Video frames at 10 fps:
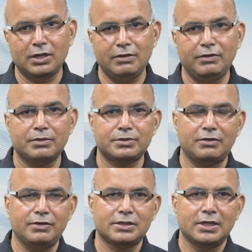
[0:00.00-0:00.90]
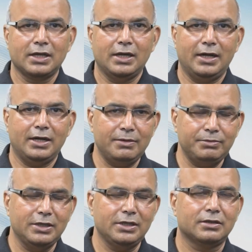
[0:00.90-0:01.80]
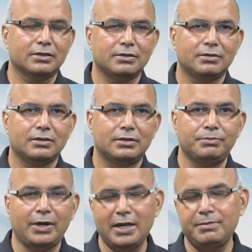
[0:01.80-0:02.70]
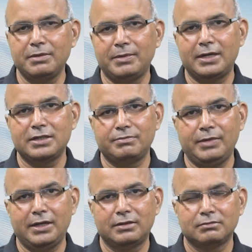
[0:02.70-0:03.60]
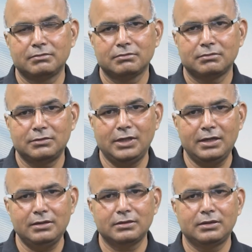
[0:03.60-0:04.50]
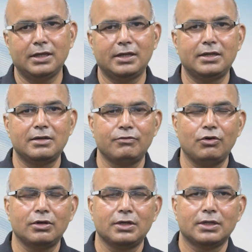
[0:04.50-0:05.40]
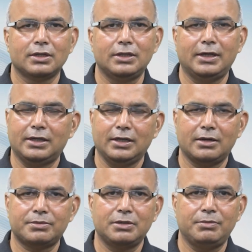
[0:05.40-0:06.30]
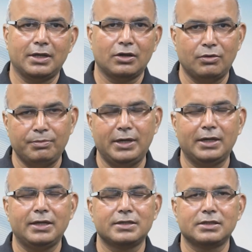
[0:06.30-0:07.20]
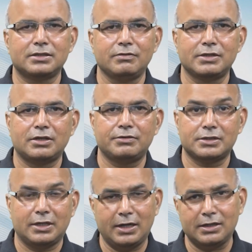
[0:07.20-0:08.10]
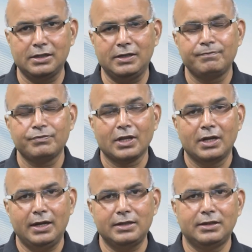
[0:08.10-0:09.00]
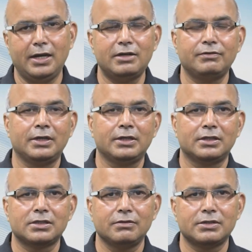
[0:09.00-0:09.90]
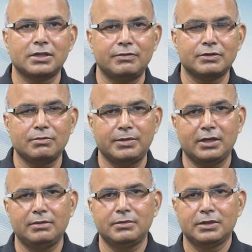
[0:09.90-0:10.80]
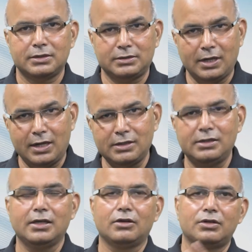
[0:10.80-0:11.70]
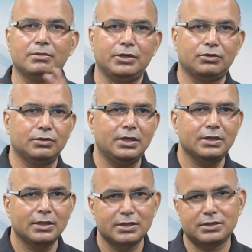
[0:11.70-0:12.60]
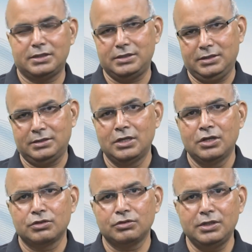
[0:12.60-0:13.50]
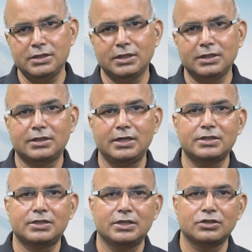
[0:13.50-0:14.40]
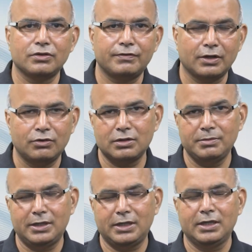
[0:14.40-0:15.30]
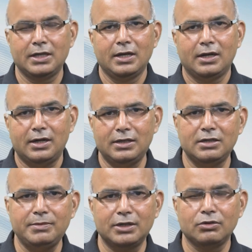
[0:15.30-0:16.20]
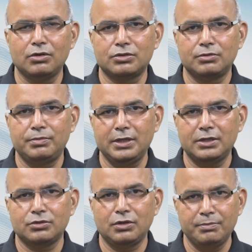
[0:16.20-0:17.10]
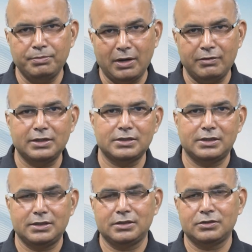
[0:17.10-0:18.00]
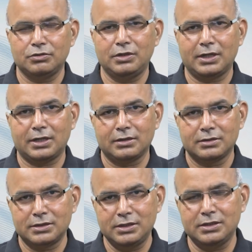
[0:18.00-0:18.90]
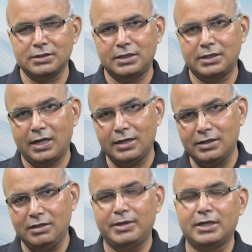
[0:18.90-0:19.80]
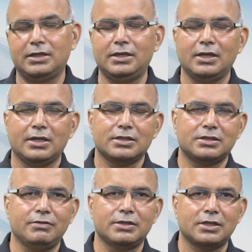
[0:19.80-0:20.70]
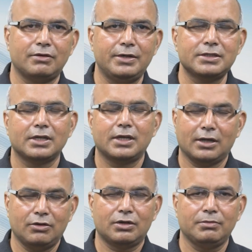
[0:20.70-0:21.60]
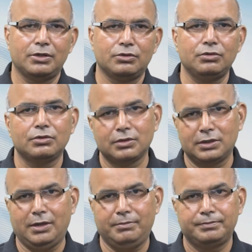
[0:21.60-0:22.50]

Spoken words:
delivery of service. And if the bribe demand is made, then they can invoke the anti-corruption, make a complaint against the civil servants directly, and that way the civil servants will become directly accountable to the citizens. So these are the three stages of accountability. Ultimate goal should be to empower the citizens so that citizens can directly make the civil servants accountable to them.